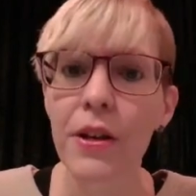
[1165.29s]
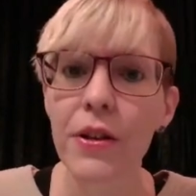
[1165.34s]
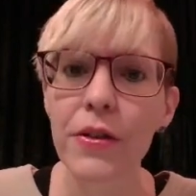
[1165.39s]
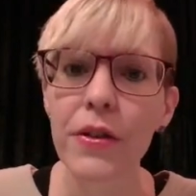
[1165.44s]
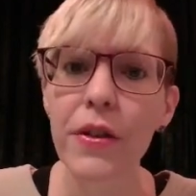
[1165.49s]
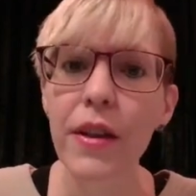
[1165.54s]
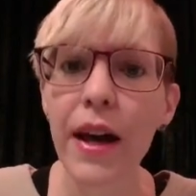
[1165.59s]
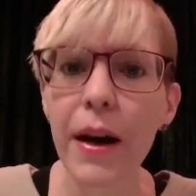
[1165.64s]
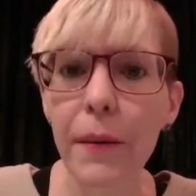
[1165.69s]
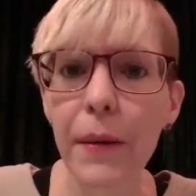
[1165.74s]

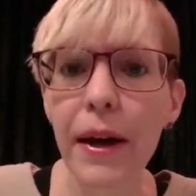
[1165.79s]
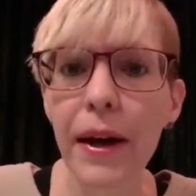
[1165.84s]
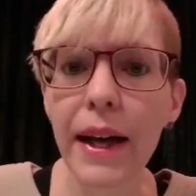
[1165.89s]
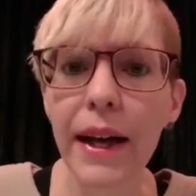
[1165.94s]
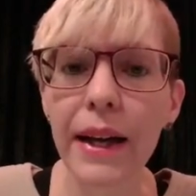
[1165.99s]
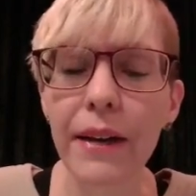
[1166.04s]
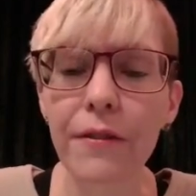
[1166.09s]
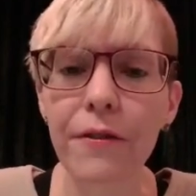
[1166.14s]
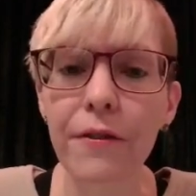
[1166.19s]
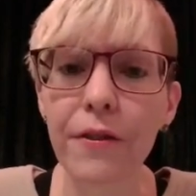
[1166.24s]
So that
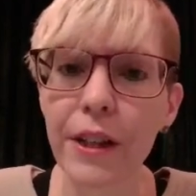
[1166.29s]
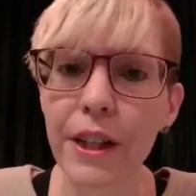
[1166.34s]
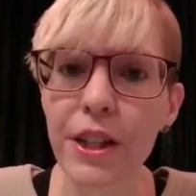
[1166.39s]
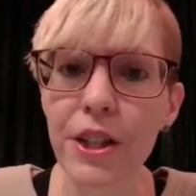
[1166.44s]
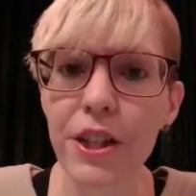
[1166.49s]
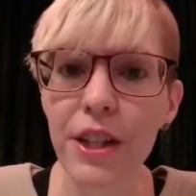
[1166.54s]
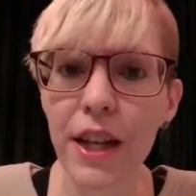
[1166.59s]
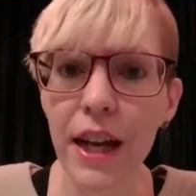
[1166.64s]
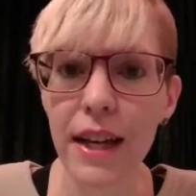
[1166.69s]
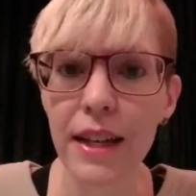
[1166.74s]
way, for
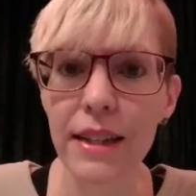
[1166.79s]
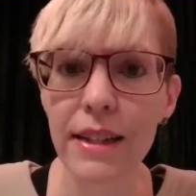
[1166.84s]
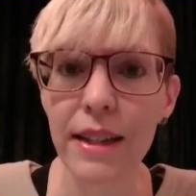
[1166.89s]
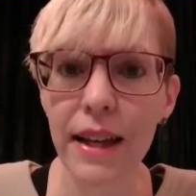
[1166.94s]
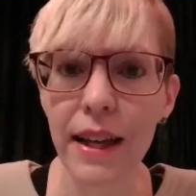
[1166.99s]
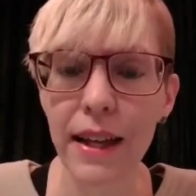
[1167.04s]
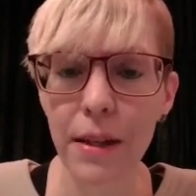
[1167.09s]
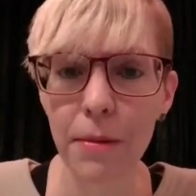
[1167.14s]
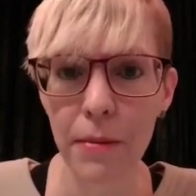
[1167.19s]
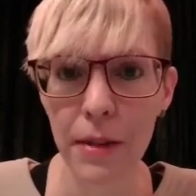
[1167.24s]
each
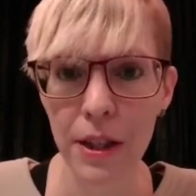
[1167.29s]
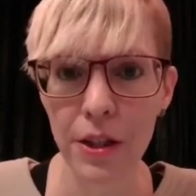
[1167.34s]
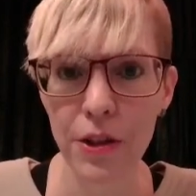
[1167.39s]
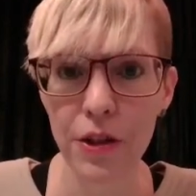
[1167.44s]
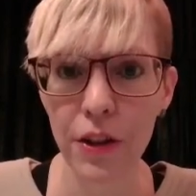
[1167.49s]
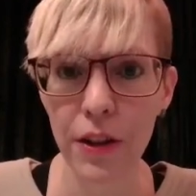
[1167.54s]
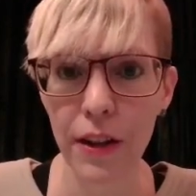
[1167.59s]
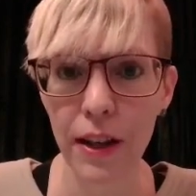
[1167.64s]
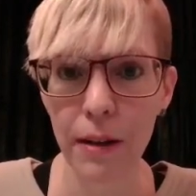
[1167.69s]
test, I can make sure